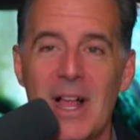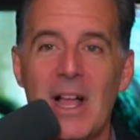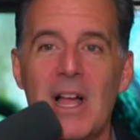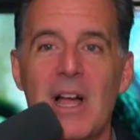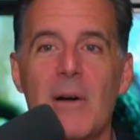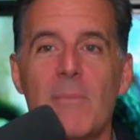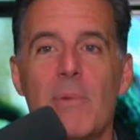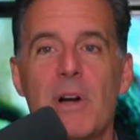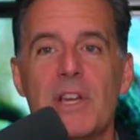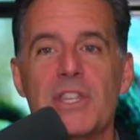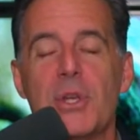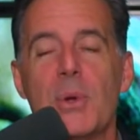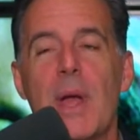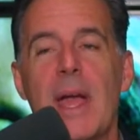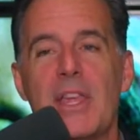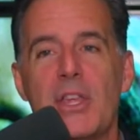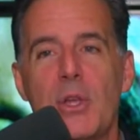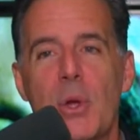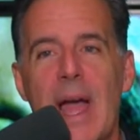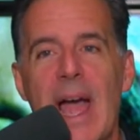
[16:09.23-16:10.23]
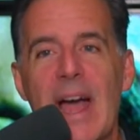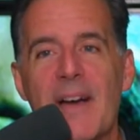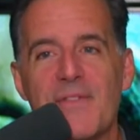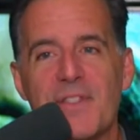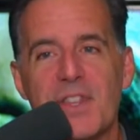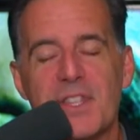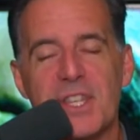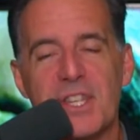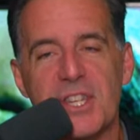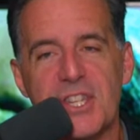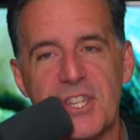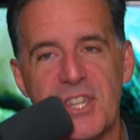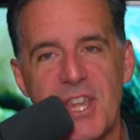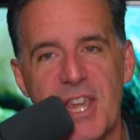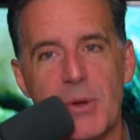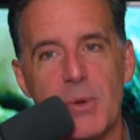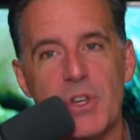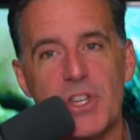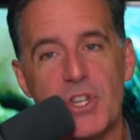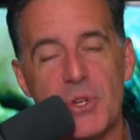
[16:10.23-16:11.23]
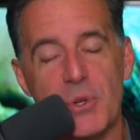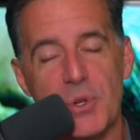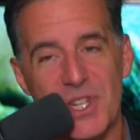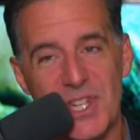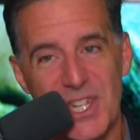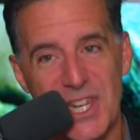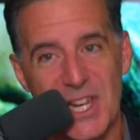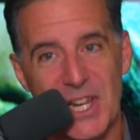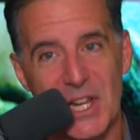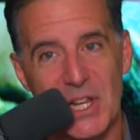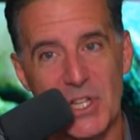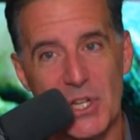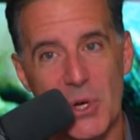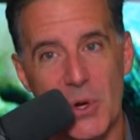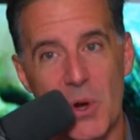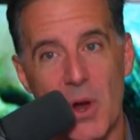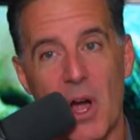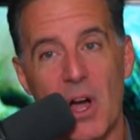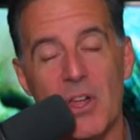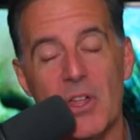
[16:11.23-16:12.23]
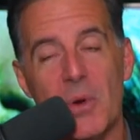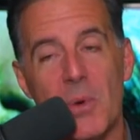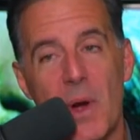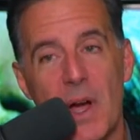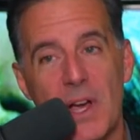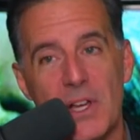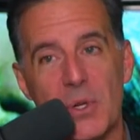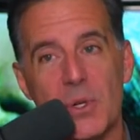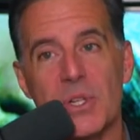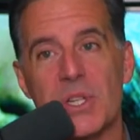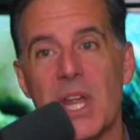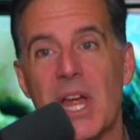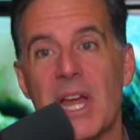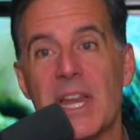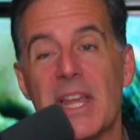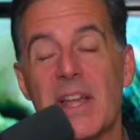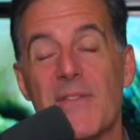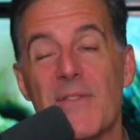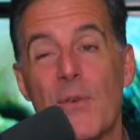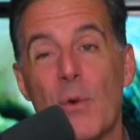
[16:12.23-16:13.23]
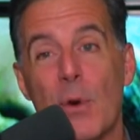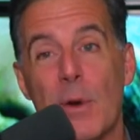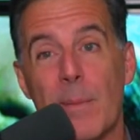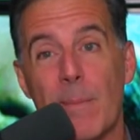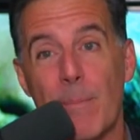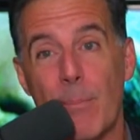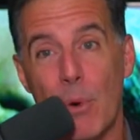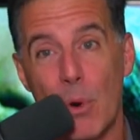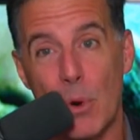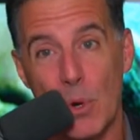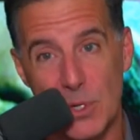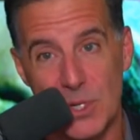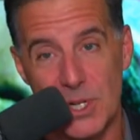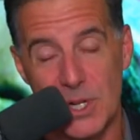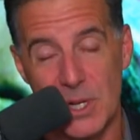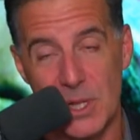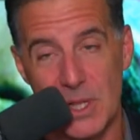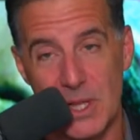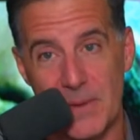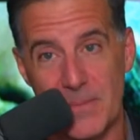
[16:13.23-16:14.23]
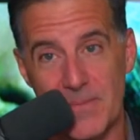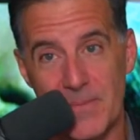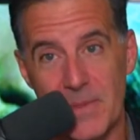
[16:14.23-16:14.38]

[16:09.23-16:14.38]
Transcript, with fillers: okay. But you you have to distinguish your signature, otherwise you're signing it for it personally.